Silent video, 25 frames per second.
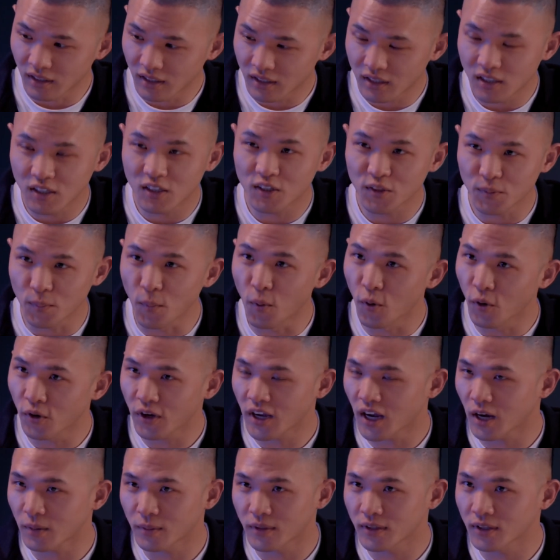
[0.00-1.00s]
this small
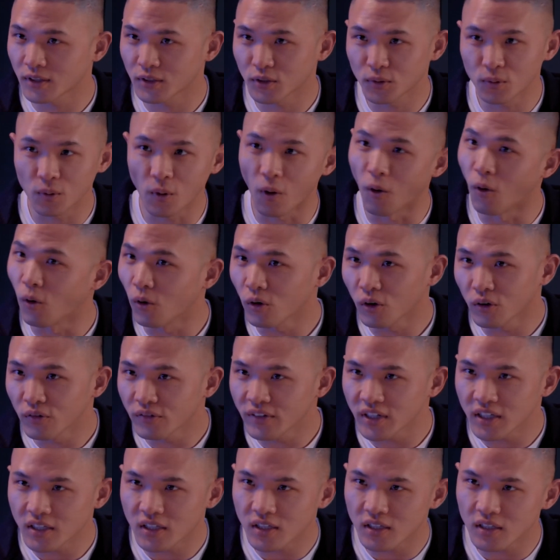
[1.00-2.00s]
camera do all of
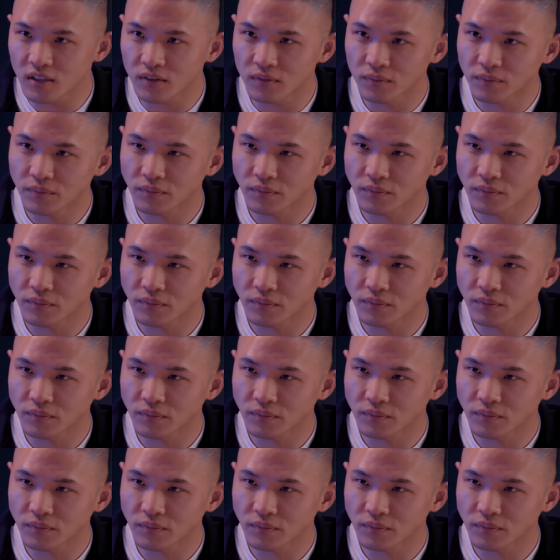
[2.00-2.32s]
this?